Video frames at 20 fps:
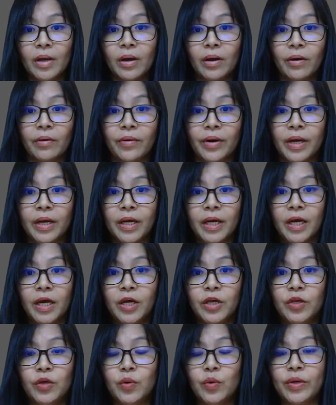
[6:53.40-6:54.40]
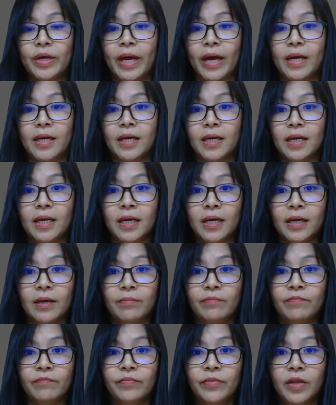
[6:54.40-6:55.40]
all right, you
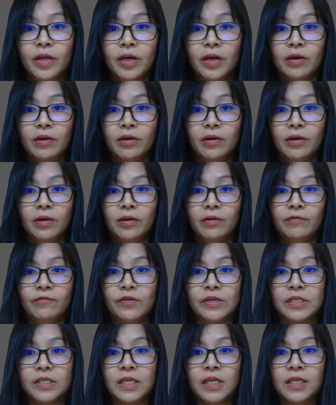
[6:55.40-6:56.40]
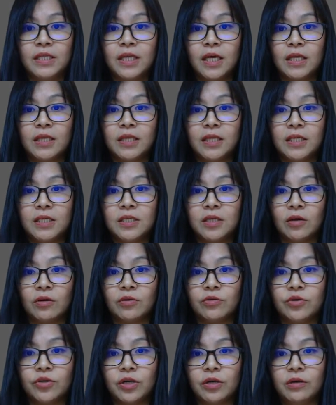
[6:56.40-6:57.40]
can facilitate
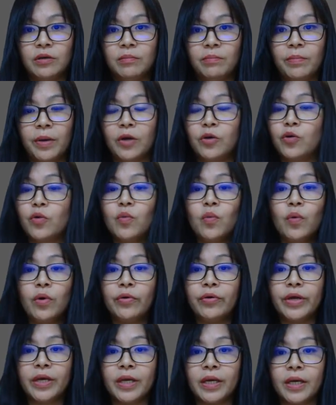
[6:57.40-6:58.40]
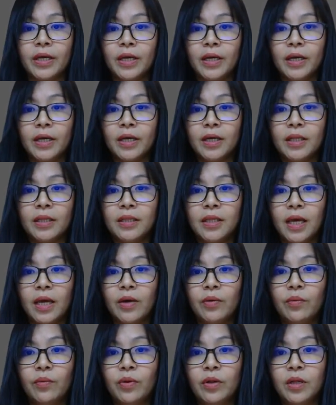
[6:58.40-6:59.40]
dissolution, but don't worry,
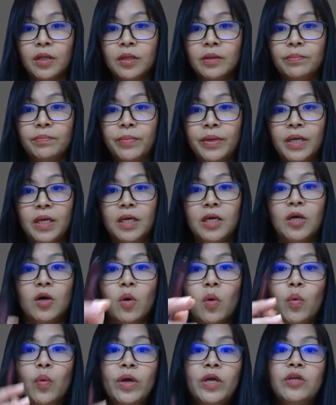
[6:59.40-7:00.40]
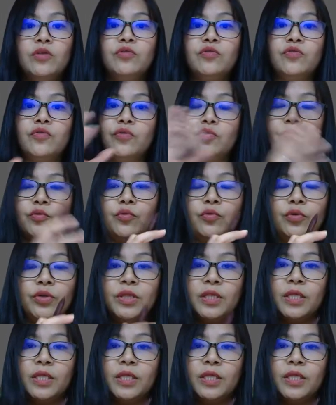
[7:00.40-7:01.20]
they will be going through